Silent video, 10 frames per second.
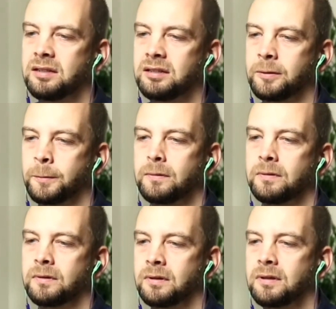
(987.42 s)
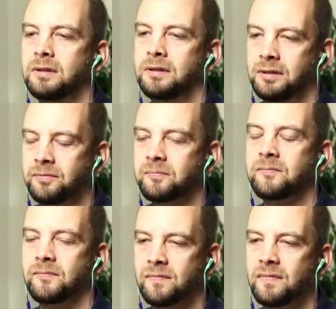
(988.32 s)
I do believe it's so. I just
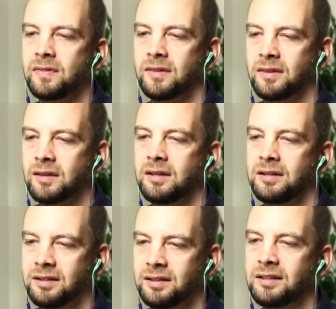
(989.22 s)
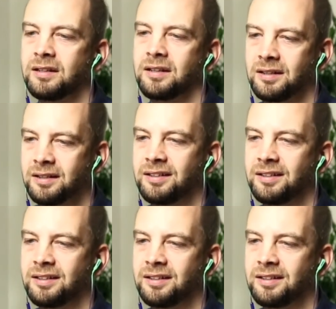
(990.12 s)
gave you an example of my son doing that,